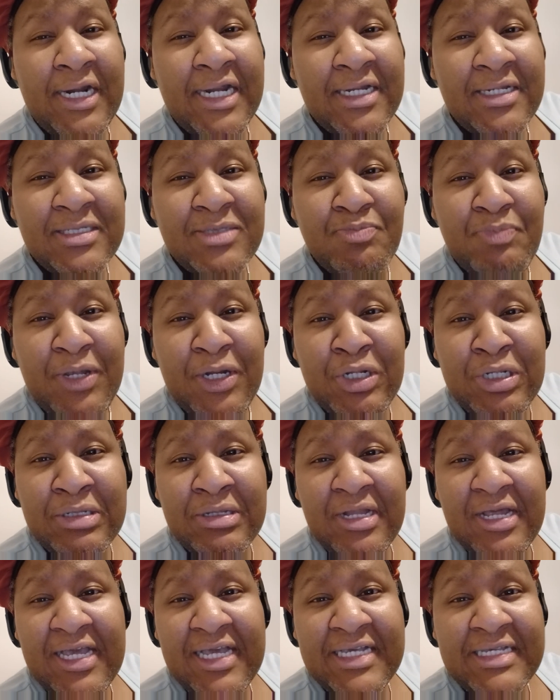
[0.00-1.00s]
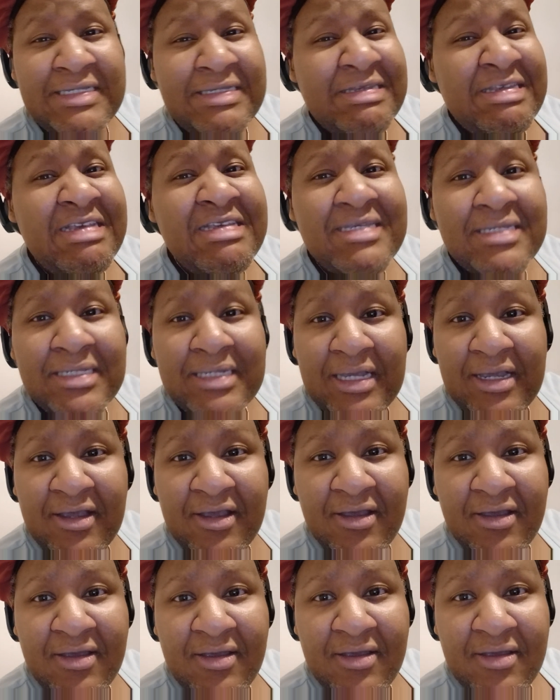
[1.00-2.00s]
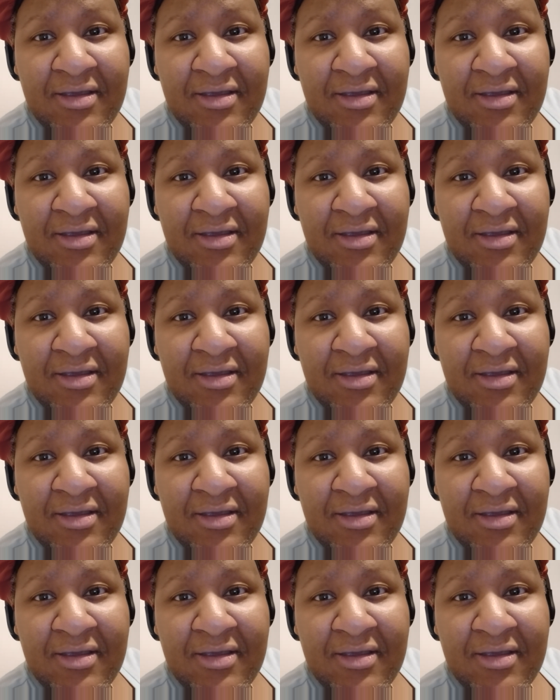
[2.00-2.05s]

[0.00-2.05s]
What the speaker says: has been existing